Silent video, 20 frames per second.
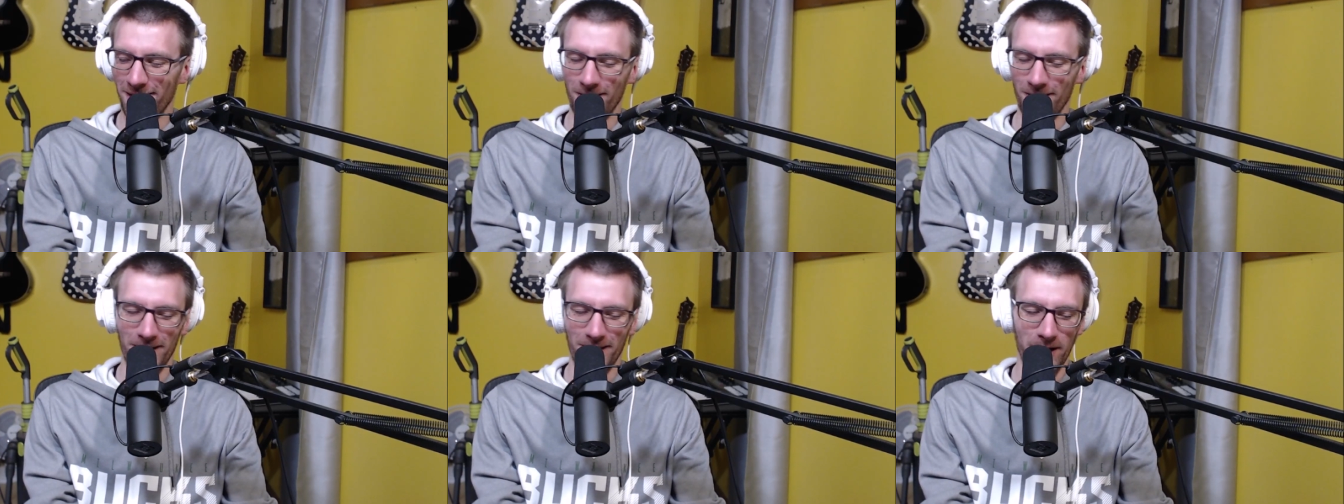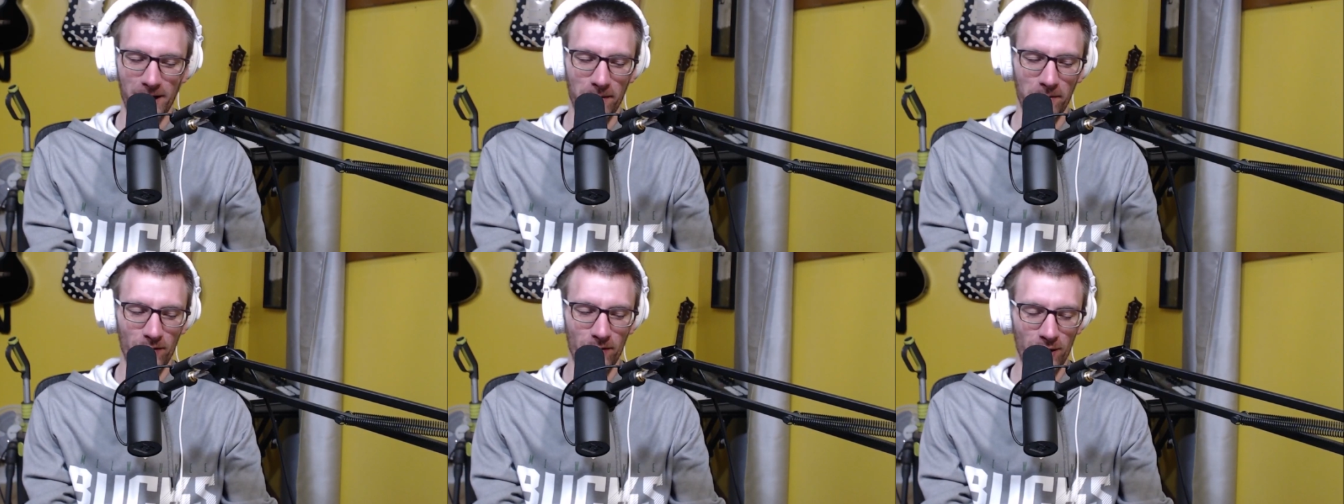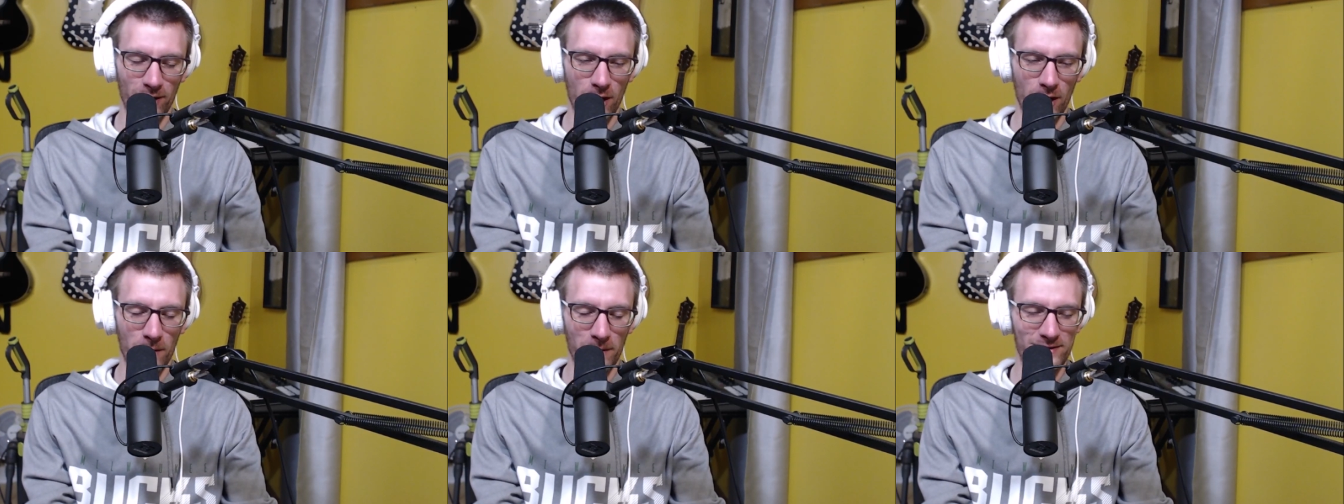Now,
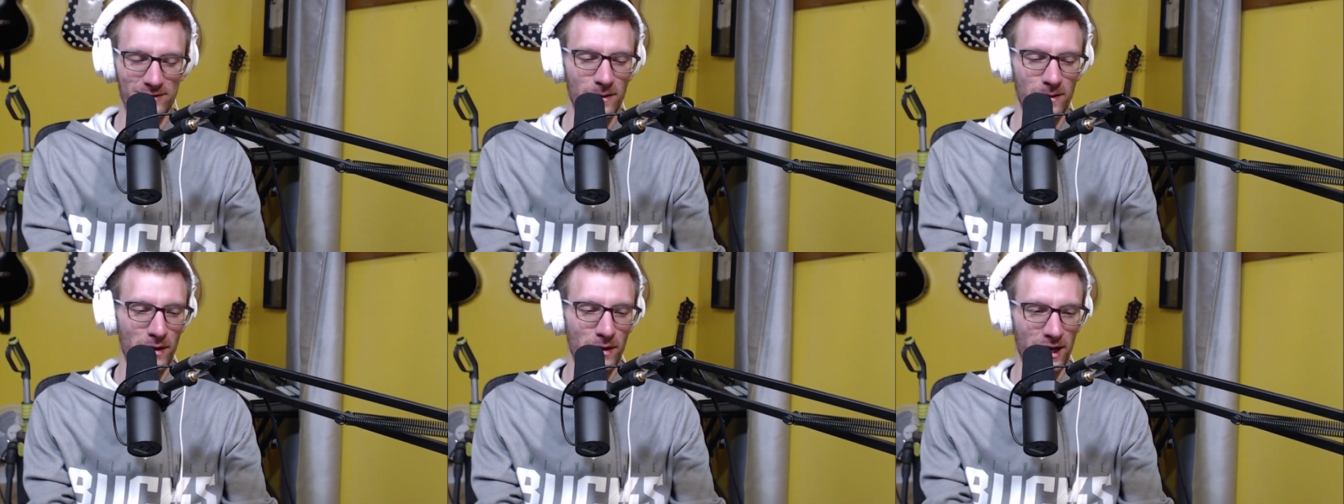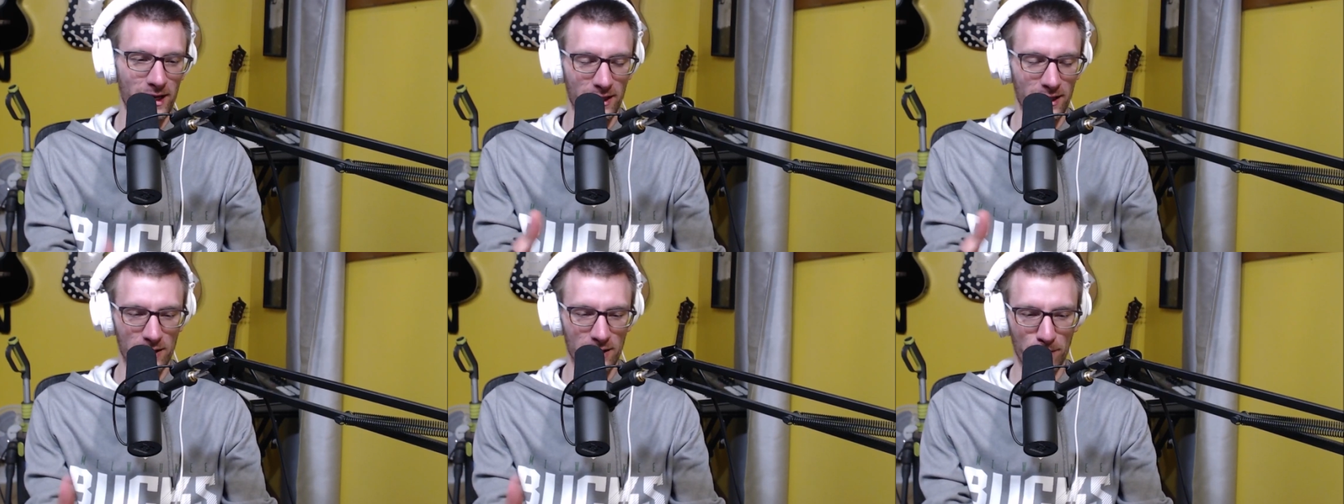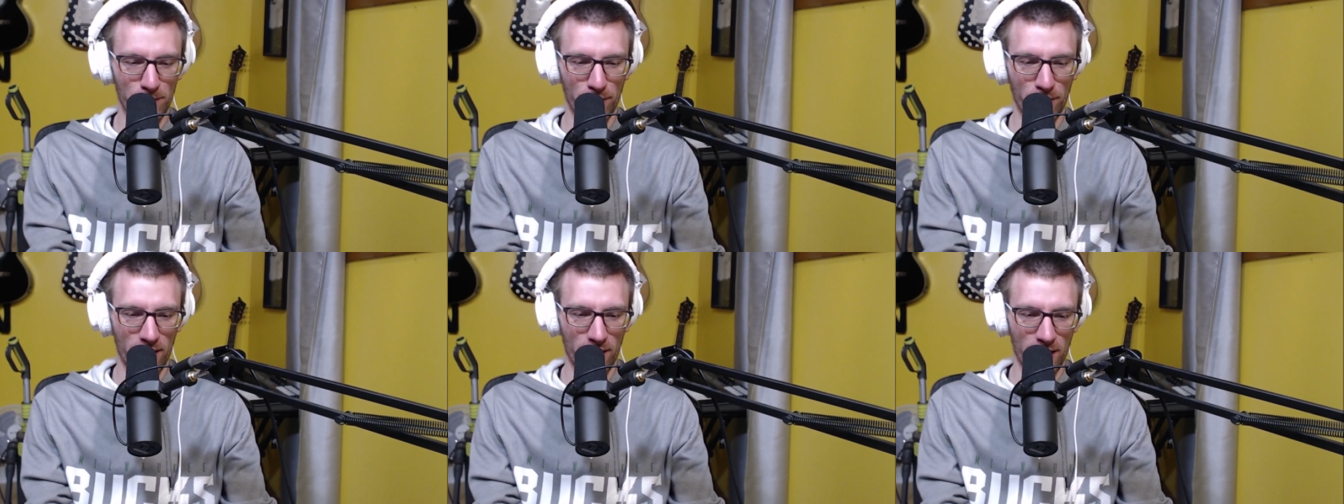they're always debating
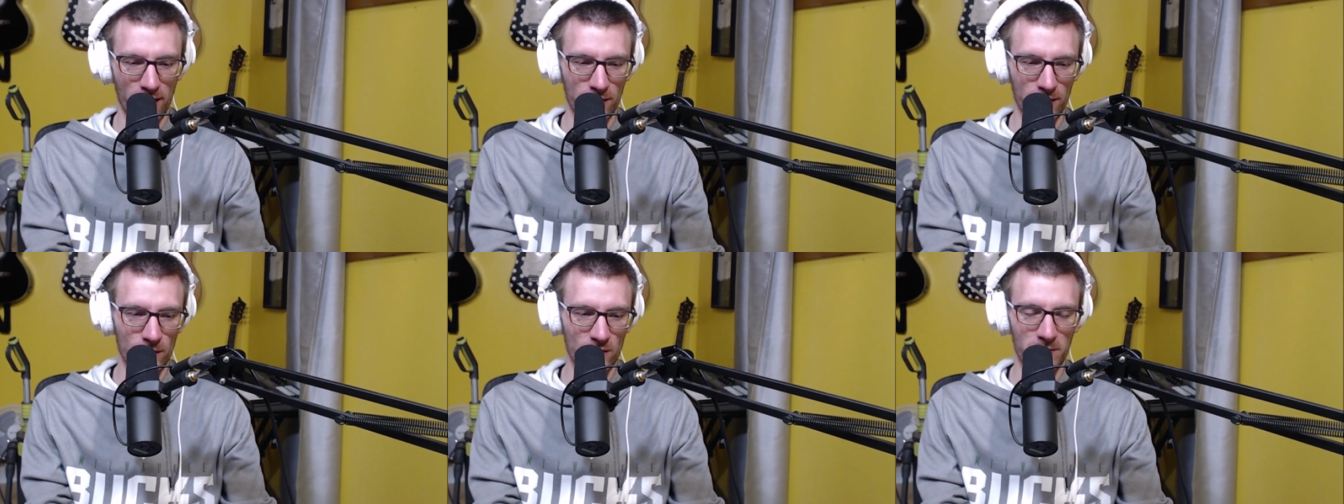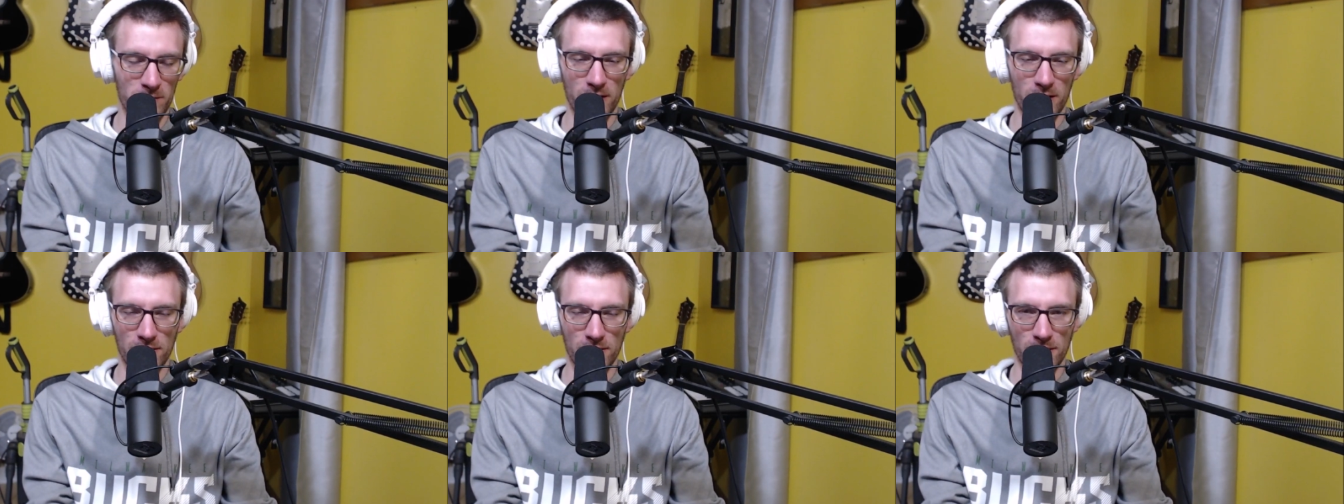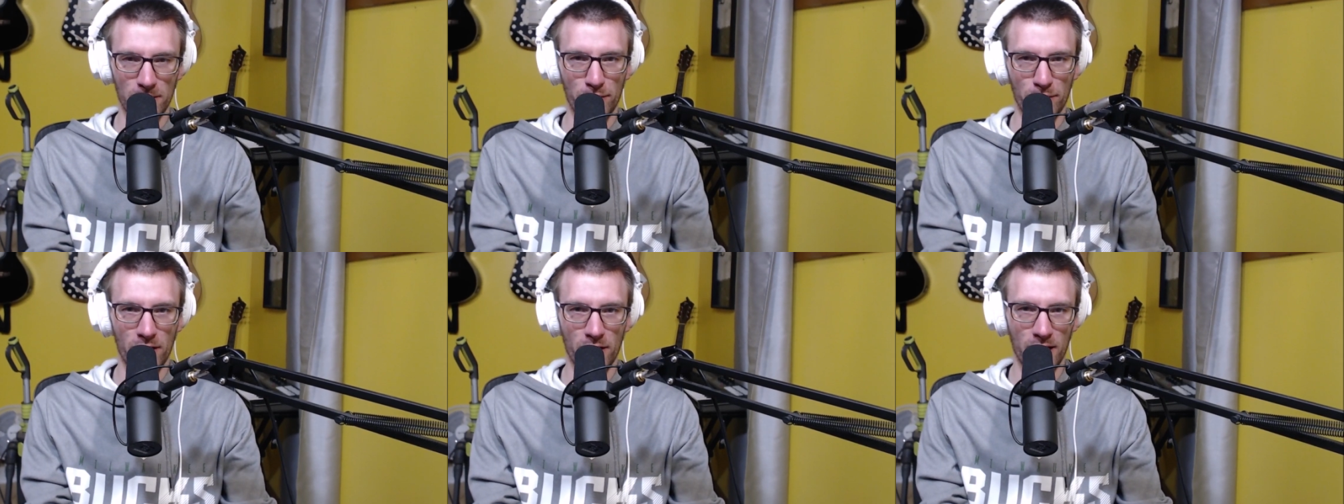LeBron, who's
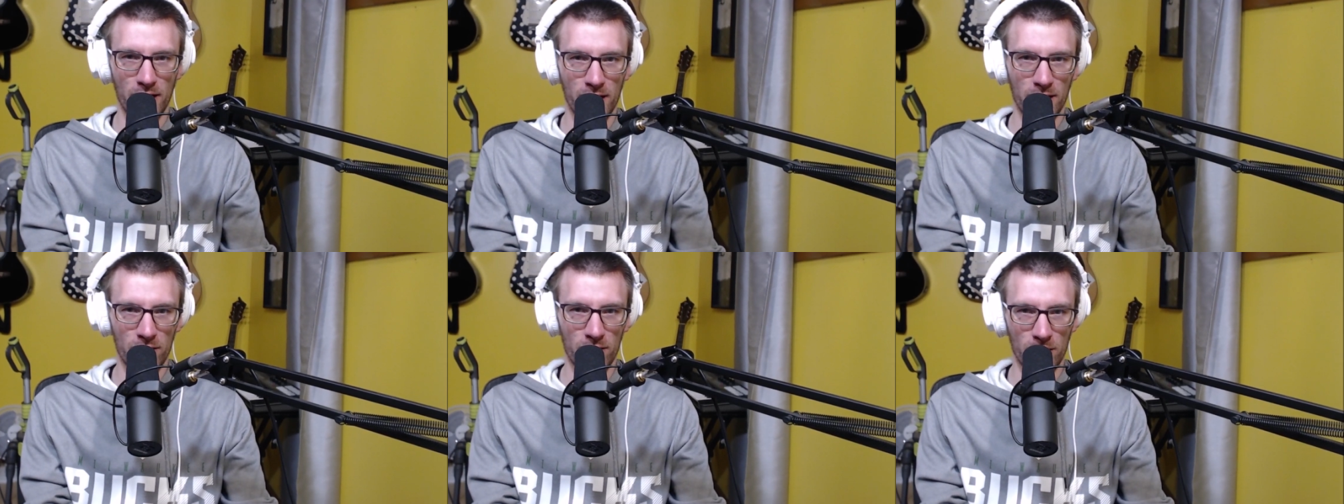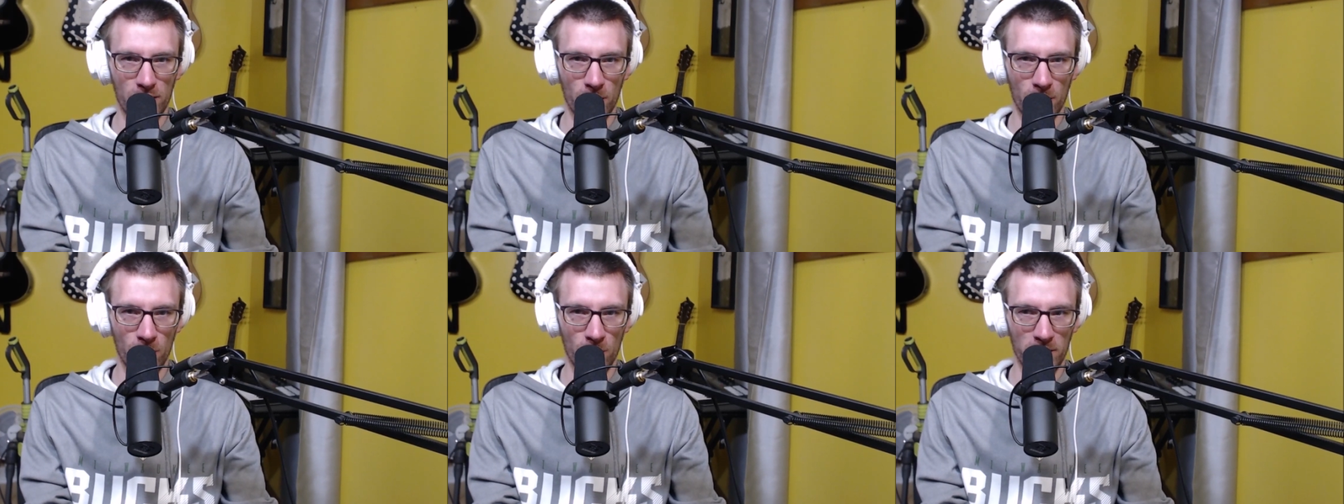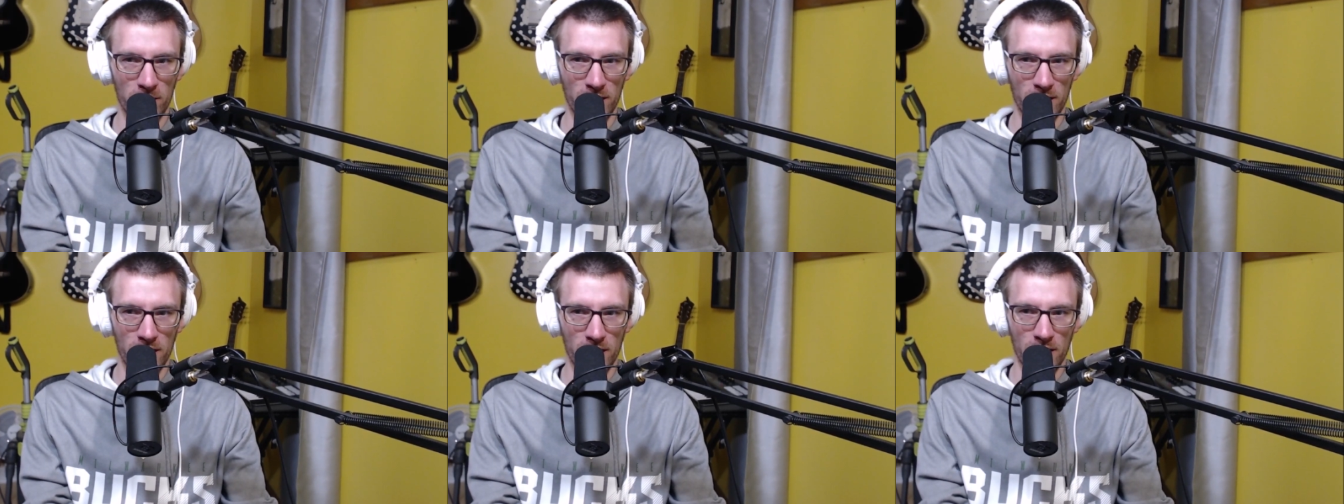better, LeBron or
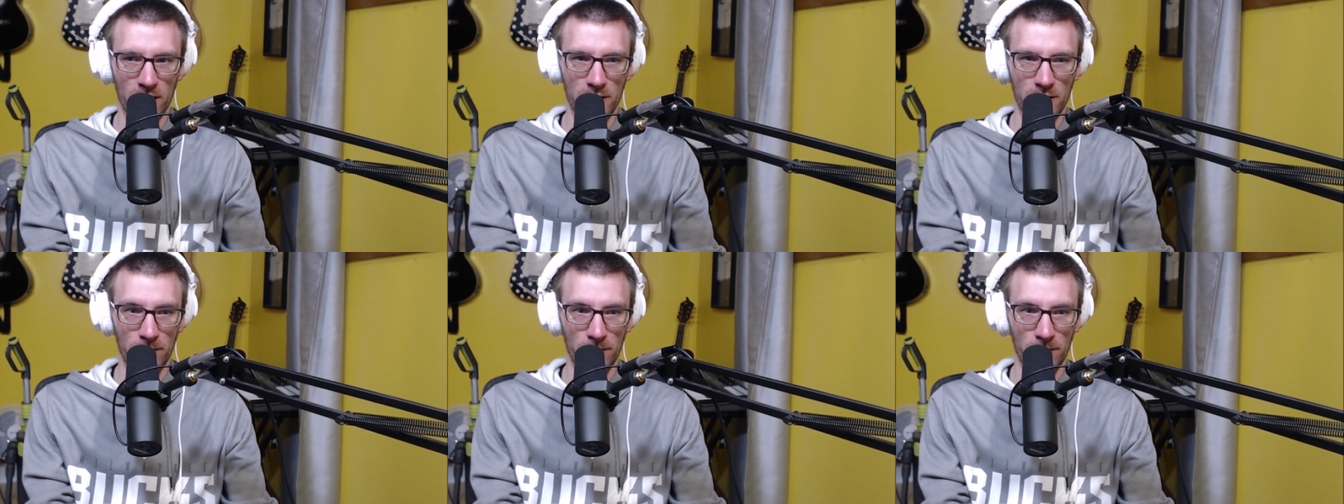Kobe,